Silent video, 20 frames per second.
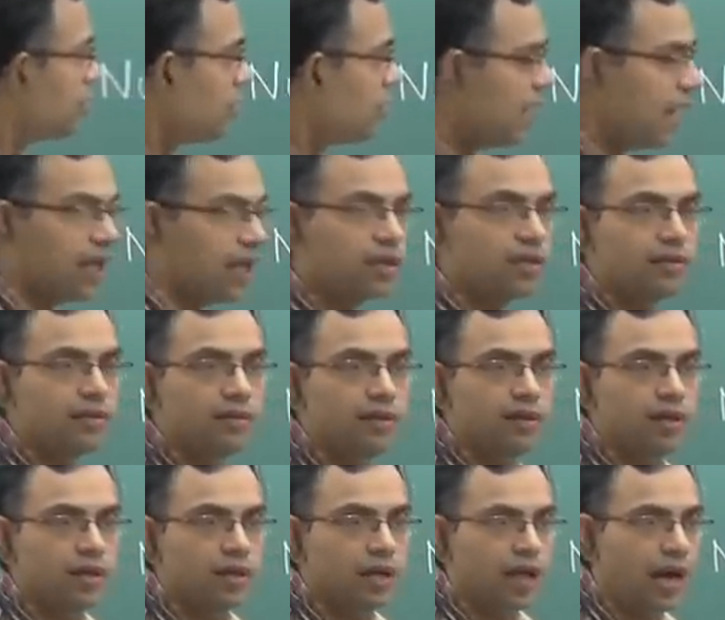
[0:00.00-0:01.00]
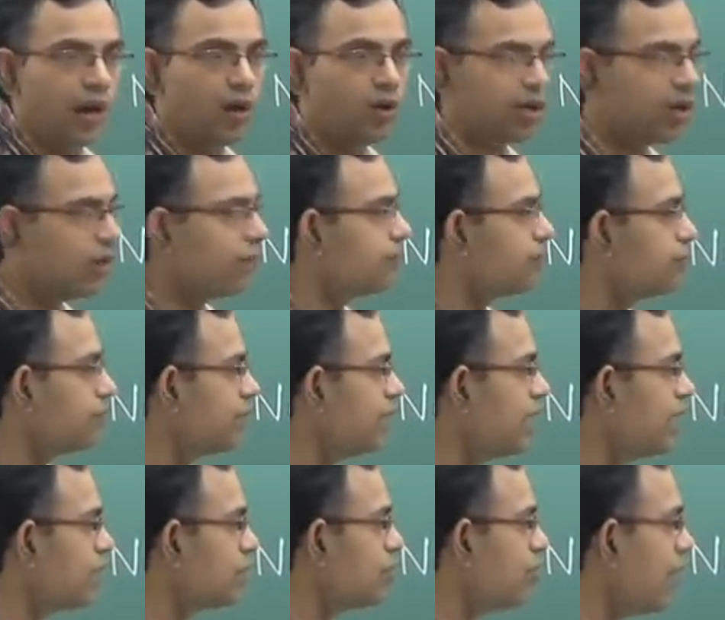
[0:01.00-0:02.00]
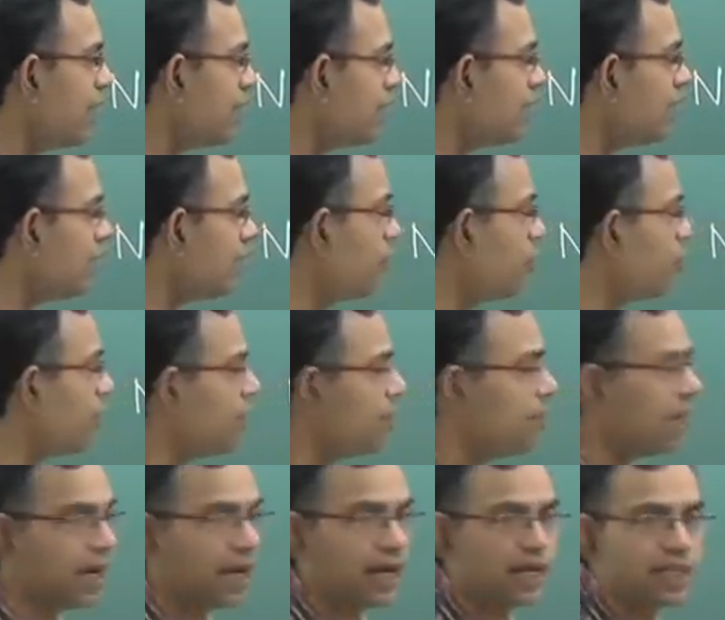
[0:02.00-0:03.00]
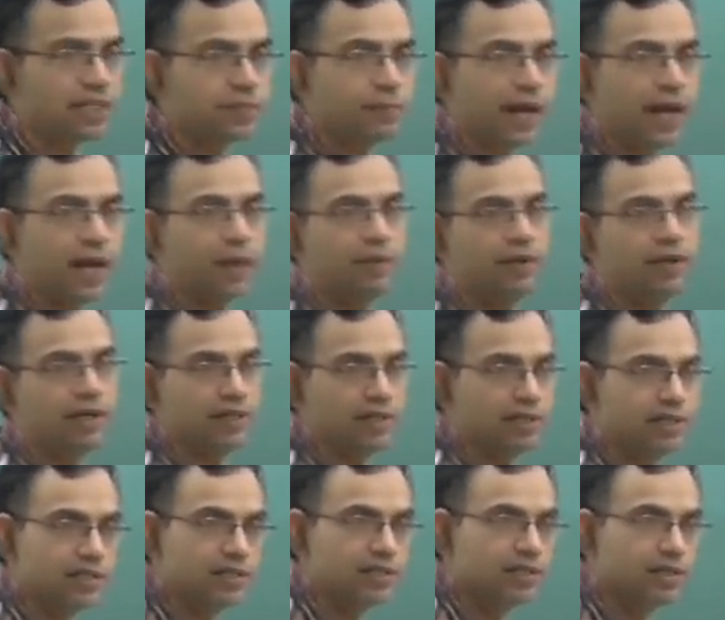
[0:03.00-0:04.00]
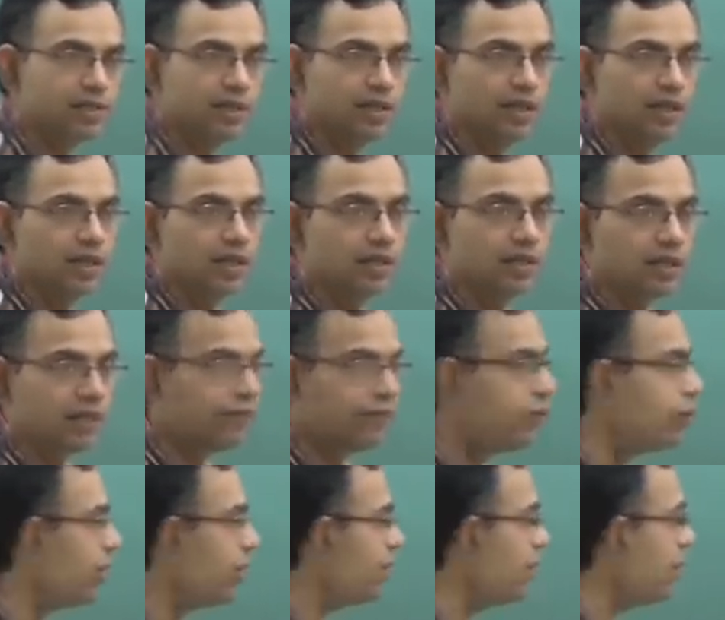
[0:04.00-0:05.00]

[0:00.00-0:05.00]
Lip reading: like out of these what are the fluid mechanics parameters? The fluid